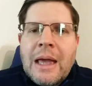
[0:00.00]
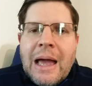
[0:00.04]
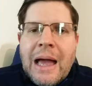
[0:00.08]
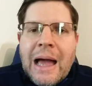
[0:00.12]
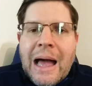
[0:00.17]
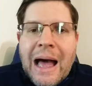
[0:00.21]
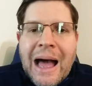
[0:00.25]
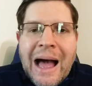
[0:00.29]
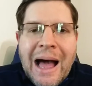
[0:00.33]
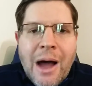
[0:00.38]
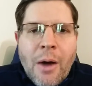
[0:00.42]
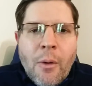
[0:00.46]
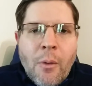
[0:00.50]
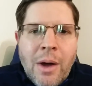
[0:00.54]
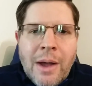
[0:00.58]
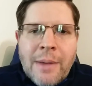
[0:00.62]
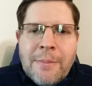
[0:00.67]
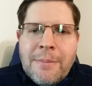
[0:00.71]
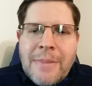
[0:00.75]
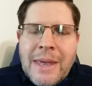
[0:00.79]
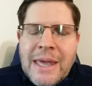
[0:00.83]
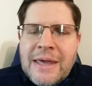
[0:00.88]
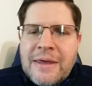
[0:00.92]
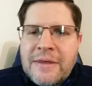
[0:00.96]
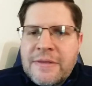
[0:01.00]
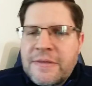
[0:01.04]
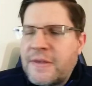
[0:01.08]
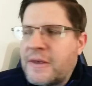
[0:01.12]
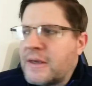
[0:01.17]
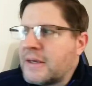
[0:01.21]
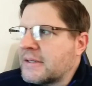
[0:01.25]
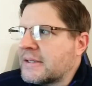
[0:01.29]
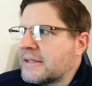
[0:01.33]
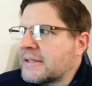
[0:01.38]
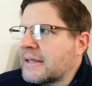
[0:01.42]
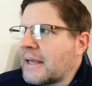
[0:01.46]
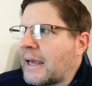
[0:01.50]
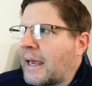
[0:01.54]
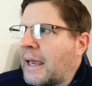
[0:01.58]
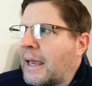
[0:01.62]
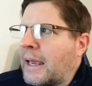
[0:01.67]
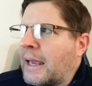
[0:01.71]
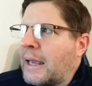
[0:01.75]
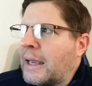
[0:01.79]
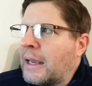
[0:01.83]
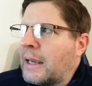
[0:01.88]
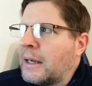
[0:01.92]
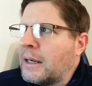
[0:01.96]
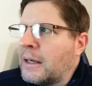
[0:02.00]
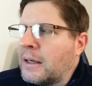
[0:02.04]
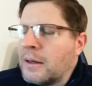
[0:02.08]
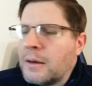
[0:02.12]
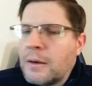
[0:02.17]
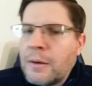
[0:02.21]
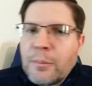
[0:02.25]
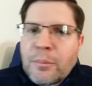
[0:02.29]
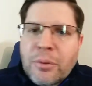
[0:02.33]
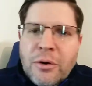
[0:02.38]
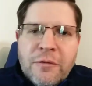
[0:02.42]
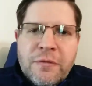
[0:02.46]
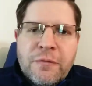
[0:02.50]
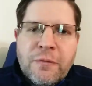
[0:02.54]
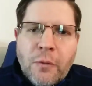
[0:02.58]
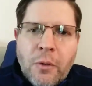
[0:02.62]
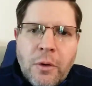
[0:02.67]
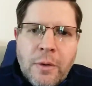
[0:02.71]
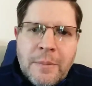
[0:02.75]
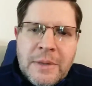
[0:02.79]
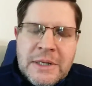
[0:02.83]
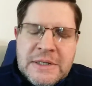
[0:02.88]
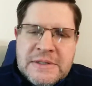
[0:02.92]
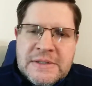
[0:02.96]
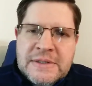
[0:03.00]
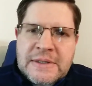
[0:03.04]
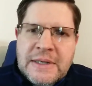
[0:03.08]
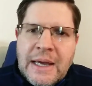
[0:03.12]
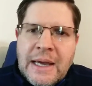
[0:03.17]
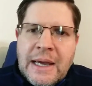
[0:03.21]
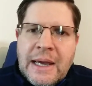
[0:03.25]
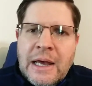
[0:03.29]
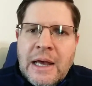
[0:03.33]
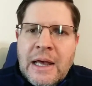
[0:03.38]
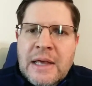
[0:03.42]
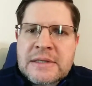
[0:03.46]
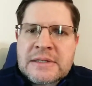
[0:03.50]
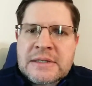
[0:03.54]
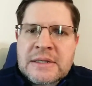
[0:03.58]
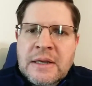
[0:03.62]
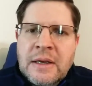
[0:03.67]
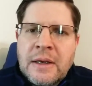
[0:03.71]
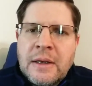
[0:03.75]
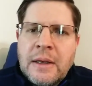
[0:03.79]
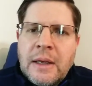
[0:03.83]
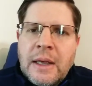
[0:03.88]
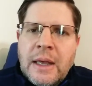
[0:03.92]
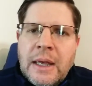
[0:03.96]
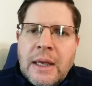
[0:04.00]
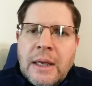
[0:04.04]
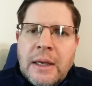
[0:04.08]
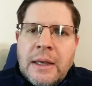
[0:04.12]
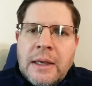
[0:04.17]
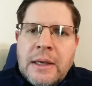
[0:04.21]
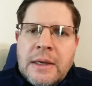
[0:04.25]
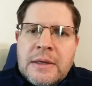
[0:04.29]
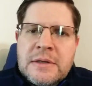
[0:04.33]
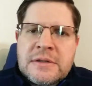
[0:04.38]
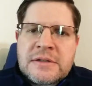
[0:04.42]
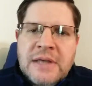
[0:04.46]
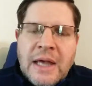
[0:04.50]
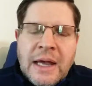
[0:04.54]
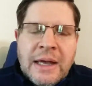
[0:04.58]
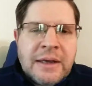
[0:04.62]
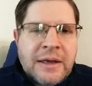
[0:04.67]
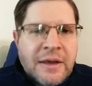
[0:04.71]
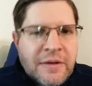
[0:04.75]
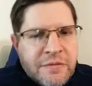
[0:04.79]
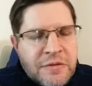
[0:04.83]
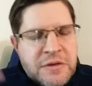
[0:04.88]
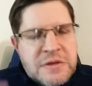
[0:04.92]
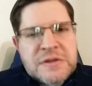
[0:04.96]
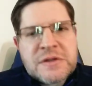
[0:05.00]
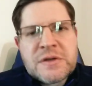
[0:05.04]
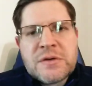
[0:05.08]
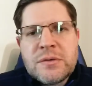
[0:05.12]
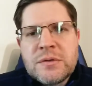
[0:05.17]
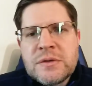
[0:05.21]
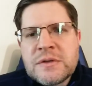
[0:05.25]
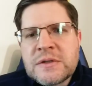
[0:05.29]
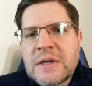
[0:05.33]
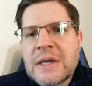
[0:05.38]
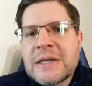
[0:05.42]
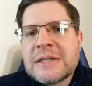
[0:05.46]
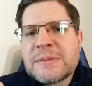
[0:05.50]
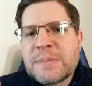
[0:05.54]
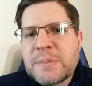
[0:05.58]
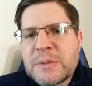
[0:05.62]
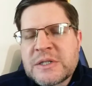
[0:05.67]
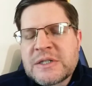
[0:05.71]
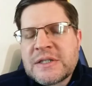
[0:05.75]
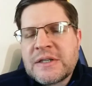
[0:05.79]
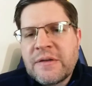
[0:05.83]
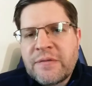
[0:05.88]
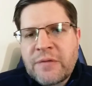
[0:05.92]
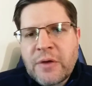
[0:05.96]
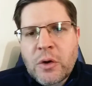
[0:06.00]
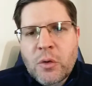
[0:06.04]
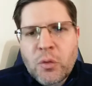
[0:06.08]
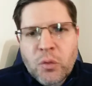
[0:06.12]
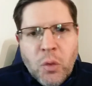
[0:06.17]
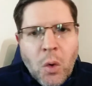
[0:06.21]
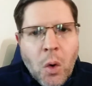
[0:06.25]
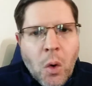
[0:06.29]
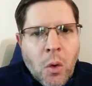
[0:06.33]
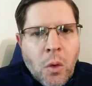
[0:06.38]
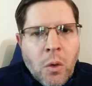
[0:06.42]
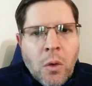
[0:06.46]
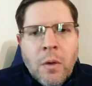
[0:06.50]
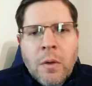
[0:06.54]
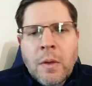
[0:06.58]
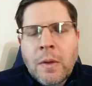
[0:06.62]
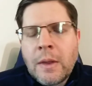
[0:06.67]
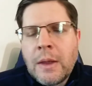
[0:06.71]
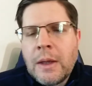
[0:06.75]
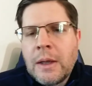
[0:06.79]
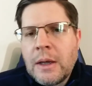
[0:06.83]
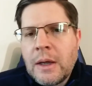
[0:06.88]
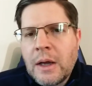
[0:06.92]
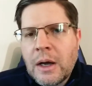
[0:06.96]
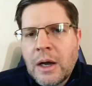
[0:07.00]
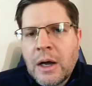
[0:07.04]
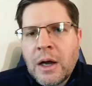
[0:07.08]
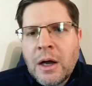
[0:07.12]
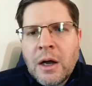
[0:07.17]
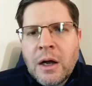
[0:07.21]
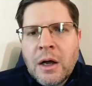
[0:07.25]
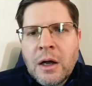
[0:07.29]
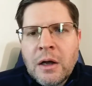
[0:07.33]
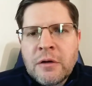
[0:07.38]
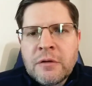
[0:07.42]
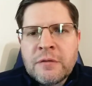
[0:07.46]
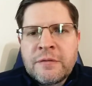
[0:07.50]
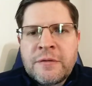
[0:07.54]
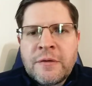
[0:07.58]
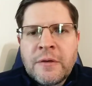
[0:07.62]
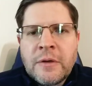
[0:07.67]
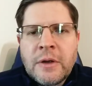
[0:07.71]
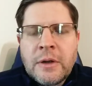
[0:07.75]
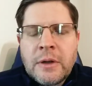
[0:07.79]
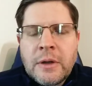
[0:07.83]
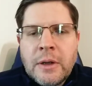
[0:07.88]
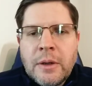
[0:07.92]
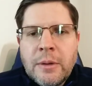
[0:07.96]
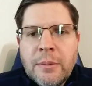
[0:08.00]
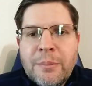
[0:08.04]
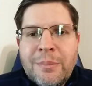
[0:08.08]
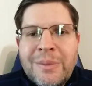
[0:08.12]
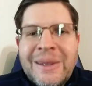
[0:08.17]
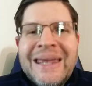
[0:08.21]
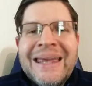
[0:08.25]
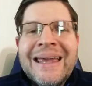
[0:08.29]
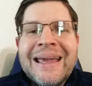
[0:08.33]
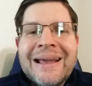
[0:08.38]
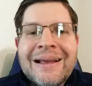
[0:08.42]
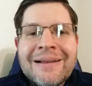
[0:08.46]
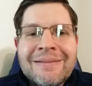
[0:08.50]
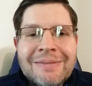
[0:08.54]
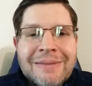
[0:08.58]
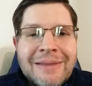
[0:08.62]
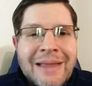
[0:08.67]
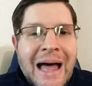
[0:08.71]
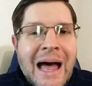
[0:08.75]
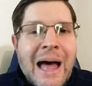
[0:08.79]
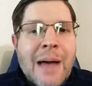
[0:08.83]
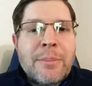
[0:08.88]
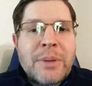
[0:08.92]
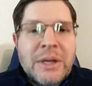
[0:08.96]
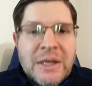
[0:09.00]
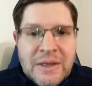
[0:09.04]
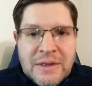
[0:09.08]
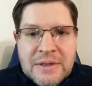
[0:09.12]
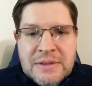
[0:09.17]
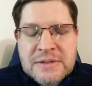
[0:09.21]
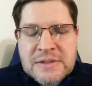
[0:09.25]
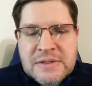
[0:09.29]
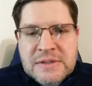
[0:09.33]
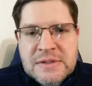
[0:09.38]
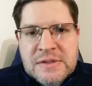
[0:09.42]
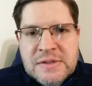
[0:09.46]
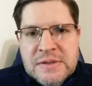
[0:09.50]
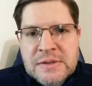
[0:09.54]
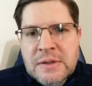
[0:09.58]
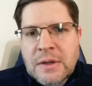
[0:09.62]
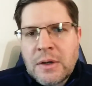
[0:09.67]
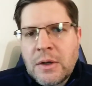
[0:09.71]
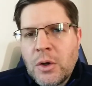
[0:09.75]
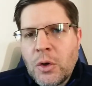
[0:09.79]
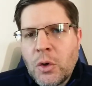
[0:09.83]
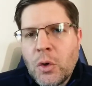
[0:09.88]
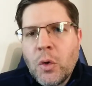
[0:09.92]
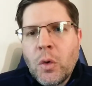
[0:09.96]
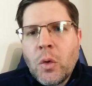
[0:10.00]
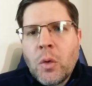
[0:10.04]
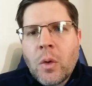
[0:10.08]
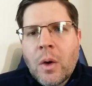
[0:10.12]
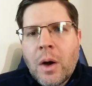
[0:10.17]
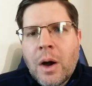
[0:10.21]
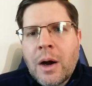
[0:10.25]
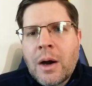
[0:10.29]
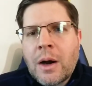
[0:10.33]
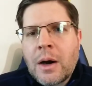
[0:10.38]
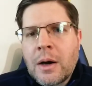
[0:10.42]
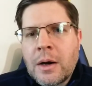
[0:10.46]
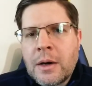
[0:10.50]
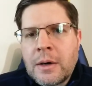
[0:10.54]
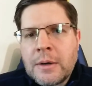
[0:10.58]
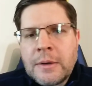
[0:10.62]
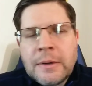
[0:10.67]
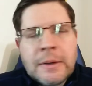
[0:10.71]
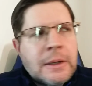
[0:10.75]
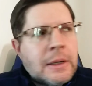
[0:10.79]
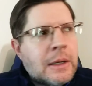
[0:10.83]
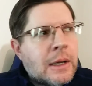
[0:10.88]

How I make this a performance task is I give the students a specific role of being lobbyists who are